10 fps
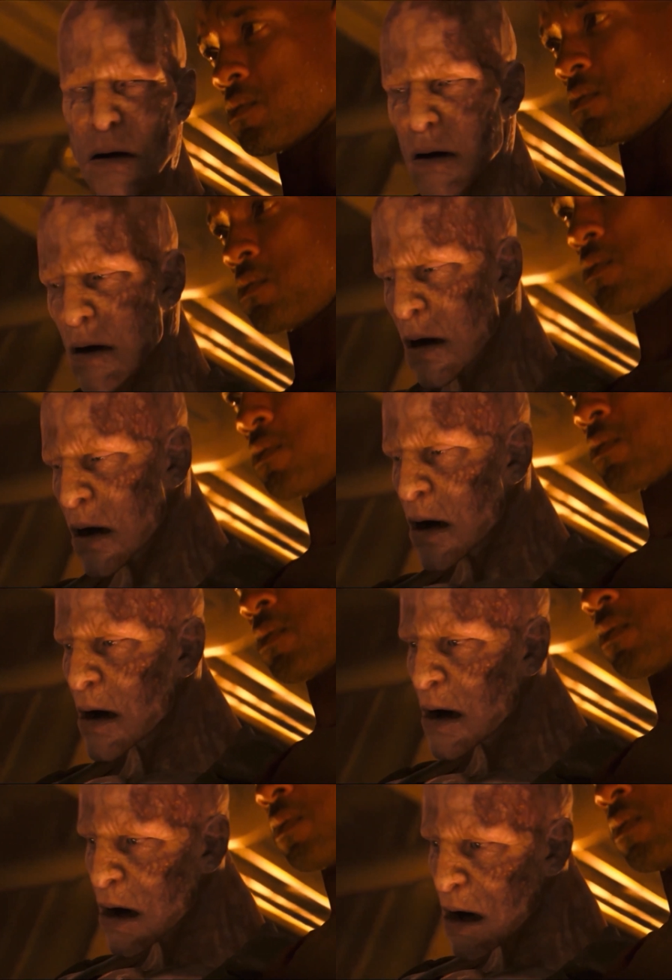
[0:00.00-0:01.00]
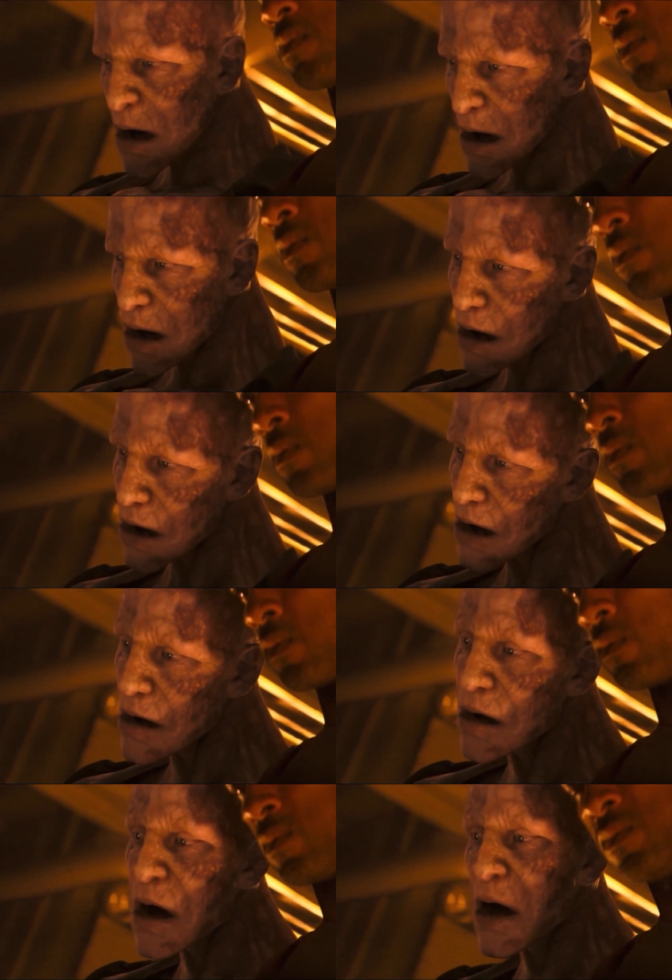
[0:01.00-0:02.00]
special effects will be a real
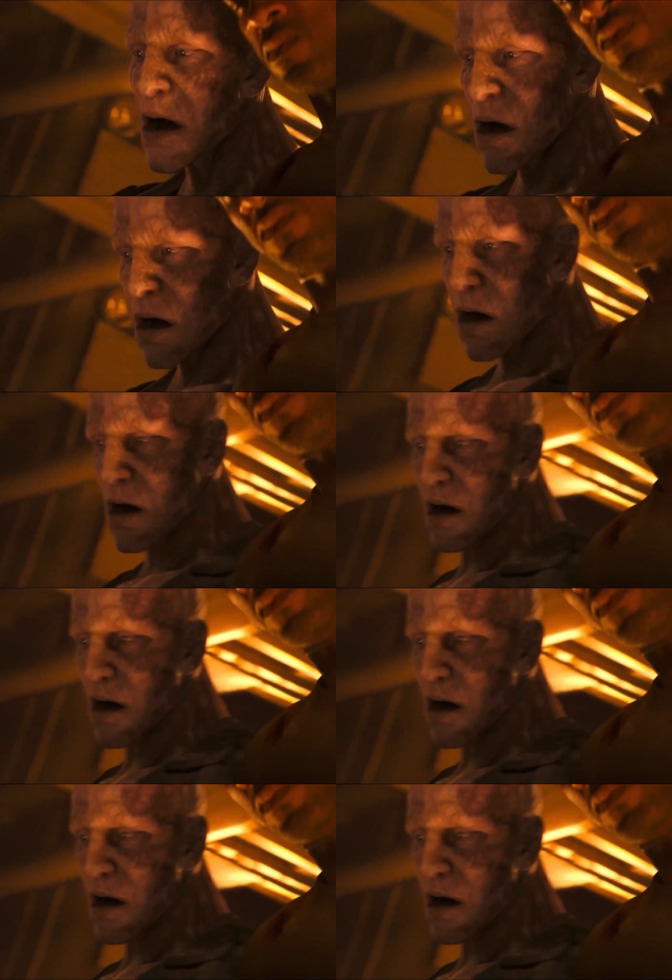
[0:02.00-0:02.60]
labor of love.